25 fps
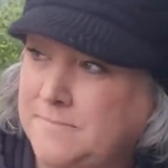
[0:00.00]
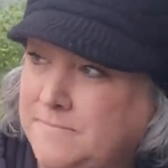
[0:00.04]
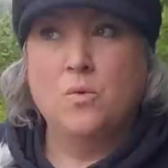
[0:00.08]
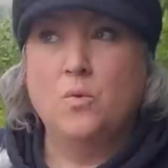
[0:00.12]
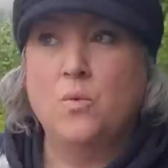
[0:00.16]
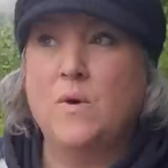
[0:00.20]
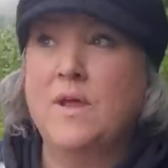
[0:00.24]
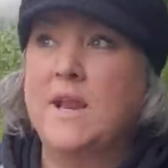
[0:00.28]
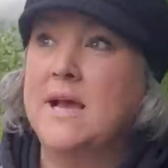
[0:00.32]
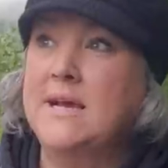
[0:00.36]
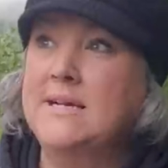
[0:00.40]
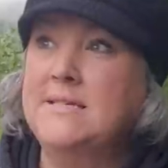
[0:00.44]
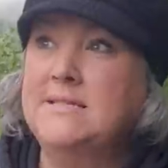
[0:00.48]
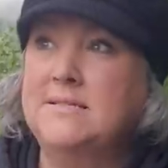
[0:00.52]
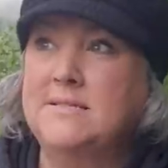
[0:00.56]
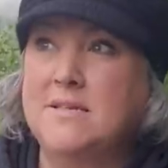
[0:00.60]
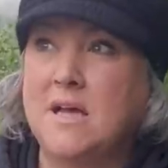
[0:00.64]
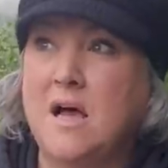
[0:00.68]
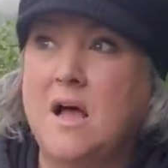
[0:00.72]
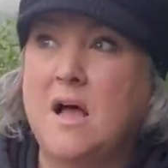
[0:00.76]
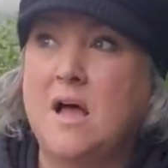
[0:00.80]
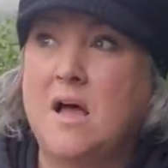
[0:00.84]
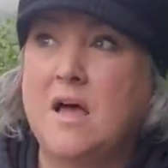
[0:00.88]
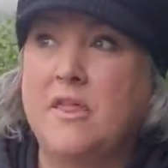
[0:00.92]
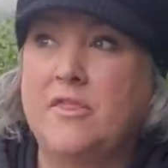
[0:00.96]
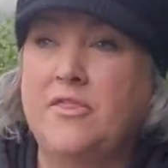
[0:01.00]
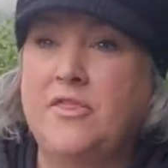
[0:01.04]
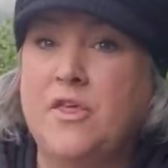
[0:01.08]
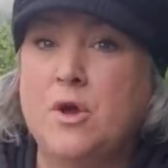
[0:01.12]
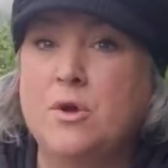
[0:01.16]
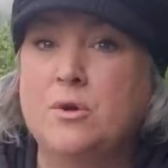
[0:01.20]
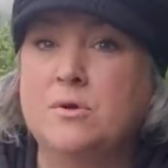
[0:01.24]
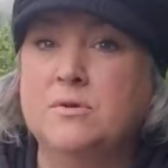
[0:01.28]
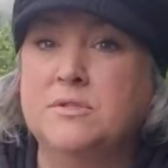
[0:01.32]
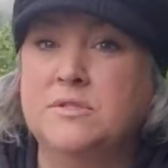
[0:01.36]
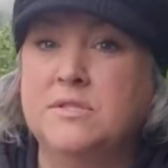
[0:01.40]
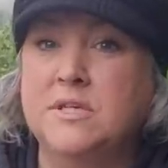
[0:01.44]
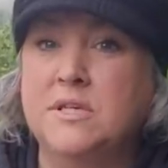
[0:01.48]
When I saw
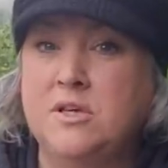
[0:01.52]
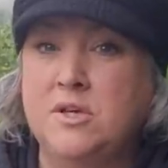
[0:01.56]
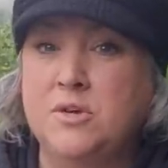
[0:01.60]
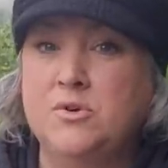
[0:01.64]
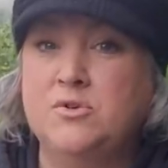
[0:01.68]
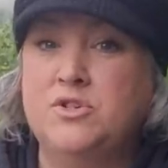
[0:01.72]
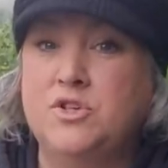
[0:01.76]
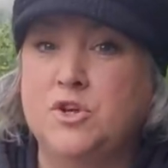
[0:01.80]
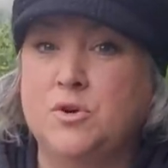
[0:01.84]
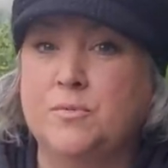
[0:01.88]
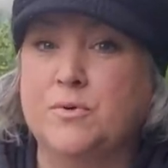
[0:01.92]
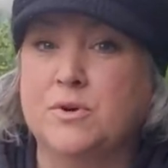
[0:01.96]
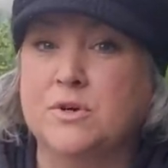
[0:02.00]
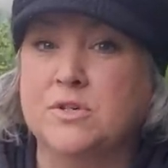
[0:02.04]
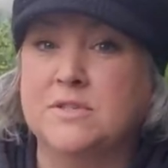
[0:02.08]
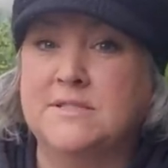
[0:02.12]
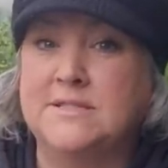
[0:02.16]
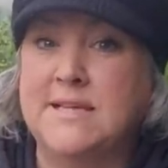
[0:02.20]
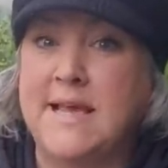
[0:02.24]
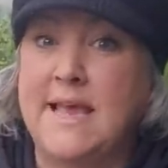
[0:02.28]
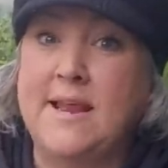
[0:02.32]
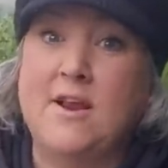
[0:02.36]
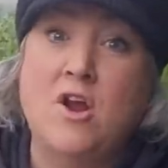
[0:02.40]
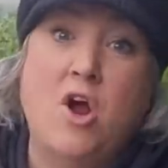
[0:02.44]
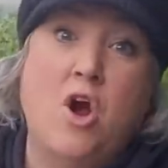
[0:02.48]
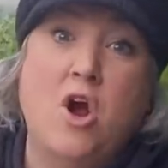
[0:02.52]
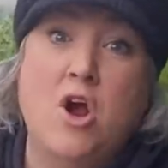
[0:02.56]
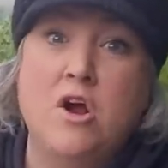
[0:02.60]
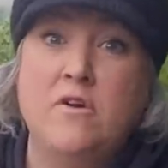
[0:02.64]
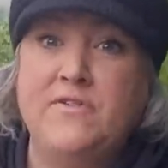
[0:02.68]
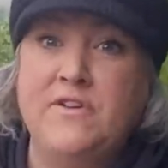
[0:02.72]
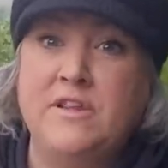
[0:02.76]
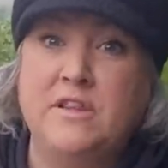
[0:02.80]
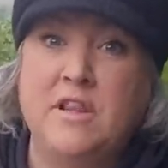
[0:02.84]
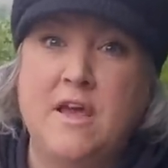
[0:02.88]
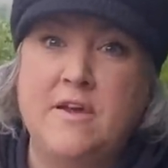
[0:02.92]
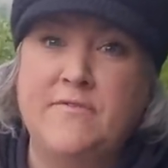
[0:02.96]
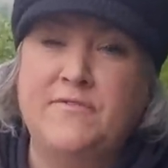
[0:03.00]
those YouTubers saying
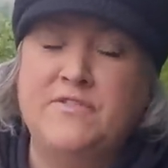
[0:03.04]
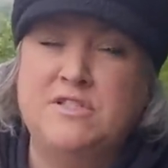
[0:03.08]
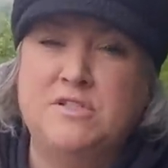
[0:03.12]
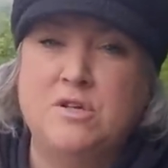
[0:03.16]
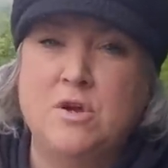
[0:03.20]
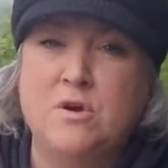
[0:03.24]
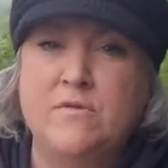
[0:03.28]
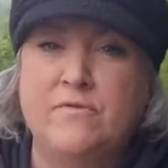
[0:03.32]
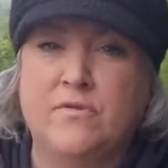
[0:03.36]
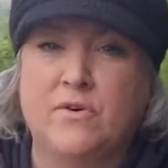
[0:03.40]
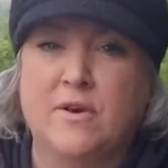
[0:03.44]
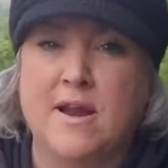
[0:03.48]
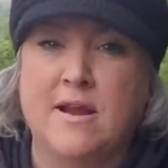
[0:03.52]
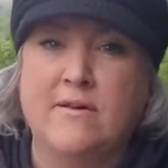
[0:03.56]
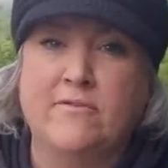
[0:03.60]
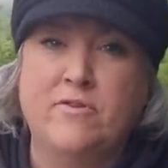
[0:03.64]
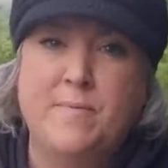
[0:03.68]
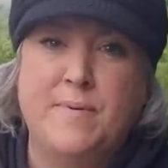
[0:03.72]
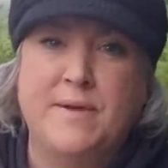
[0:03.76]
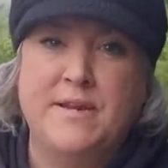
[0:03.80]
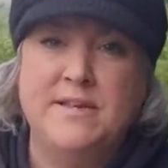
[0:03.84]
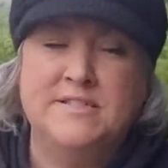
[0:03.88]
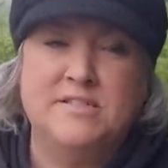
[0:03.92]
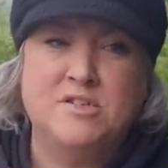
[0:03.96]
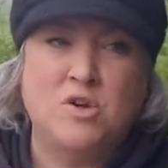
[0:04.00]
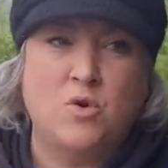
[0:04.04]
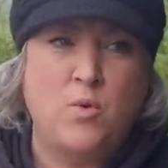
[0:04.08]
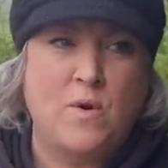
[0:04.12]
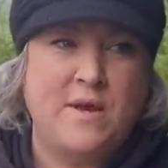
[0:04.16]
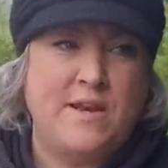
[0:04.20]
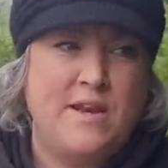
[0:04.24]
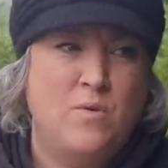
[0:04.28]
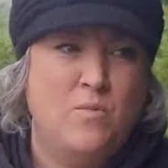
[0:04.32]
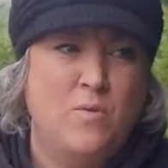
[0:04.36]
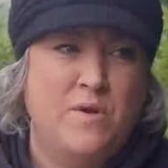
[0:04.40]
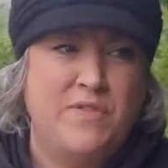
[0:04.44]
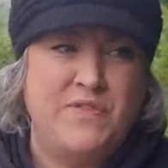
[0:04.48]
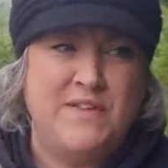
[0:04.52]
RV life is over and everybody's
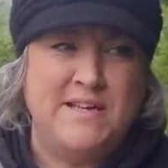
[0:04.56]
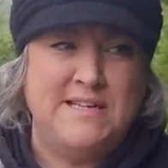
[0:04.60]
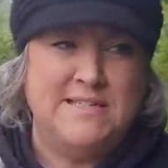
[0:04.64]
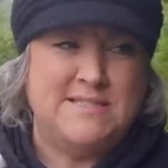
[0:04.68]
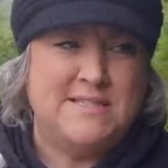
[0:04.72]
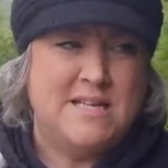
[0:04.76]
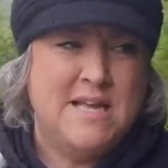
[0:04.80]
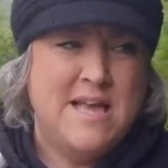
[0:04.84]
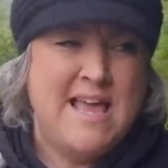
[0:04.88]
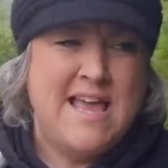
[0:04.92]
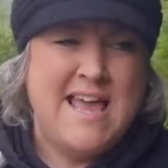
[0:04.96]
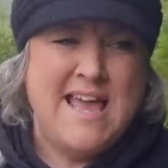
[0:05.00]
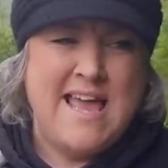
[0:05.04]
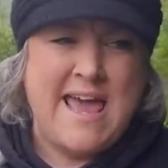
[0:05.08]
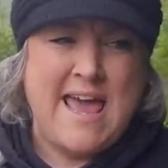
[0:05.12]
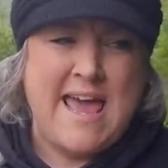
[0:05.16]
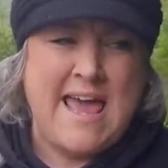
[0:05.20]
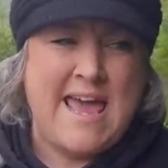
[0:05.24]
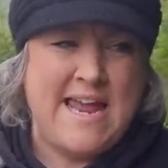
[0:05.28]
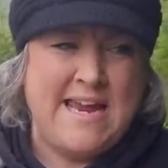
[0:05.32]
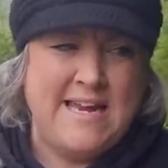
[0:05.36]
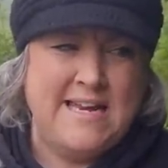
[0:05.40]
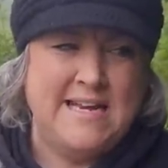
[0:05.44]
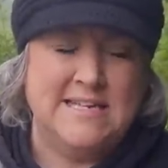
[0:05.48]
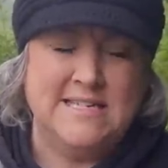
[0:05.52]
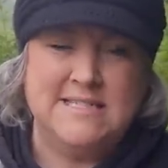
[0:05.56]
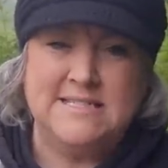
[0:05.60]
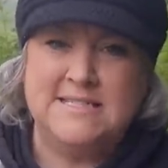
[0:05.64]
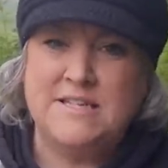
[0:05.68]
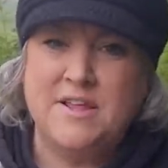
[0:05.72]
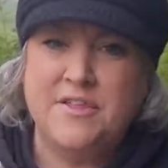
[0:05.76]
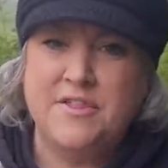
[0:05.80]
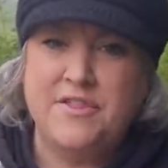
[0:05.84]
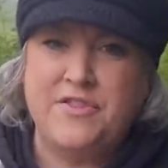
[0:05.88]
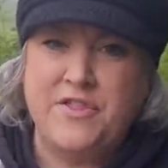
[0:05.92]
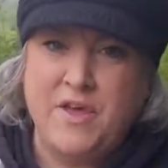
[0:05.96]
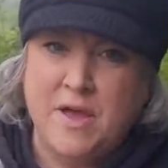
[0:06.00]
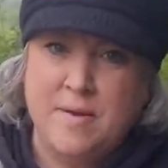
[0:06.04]
quitting with these heinous
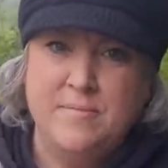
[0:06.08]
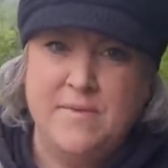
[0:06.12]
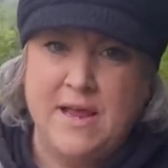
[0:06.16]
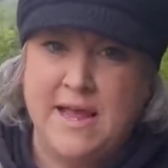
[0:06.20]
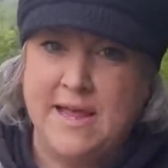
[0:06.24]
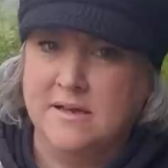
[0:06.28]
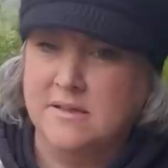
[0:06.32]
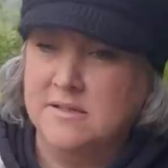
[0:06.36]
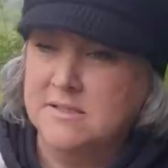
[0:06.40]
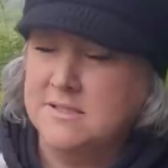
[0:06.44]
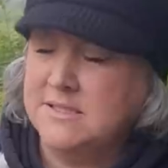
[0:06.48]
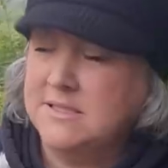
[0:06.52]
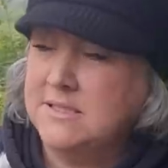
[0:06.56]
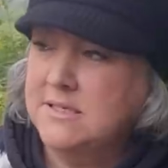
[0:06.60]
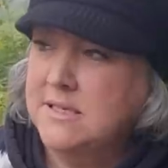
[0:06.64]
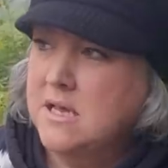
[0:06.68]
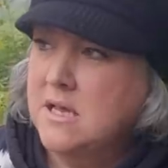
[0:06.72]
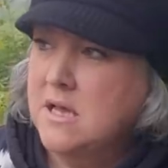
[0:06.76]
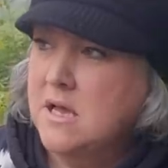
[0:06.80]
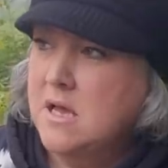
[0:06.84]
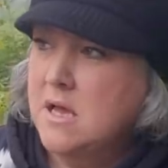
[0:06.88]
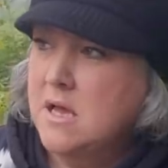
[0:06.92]
thumbnails,